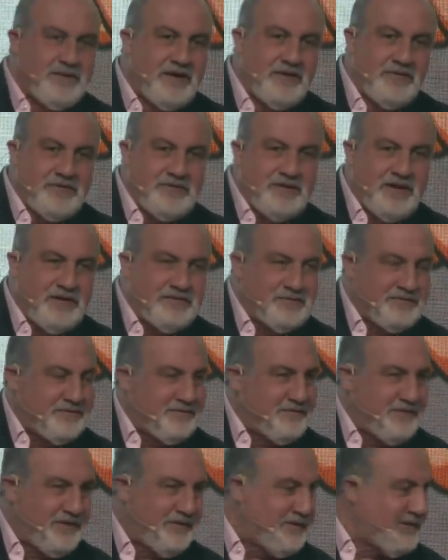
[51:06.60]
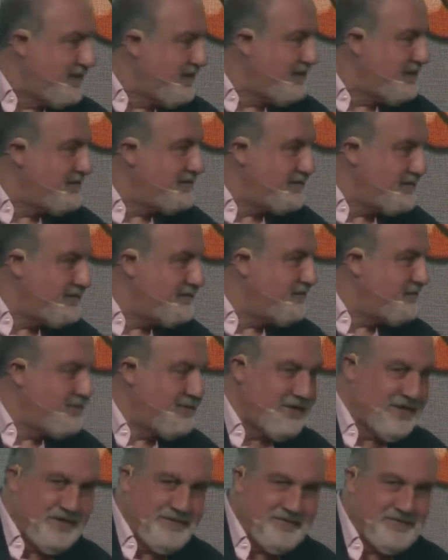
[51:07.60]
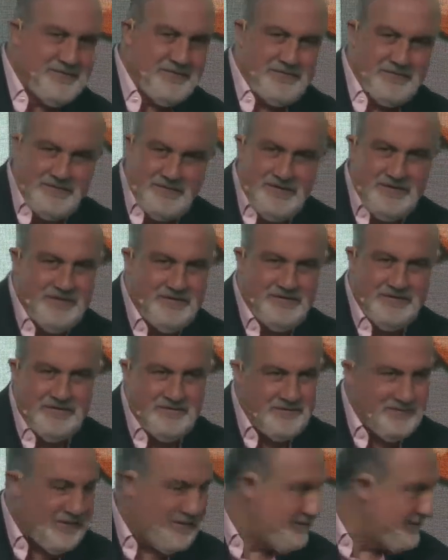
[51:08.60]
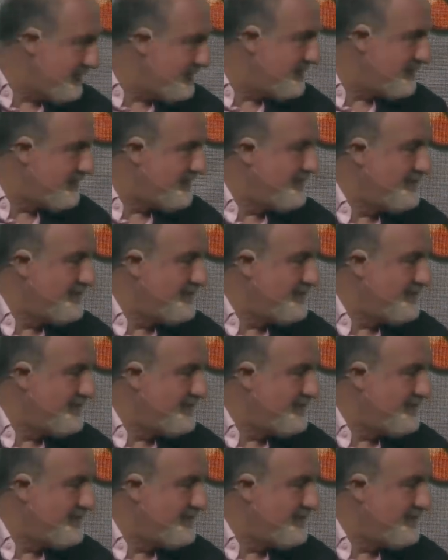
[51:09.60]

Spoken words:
100,000, maybe not. If you buy it for here, maybe. Right?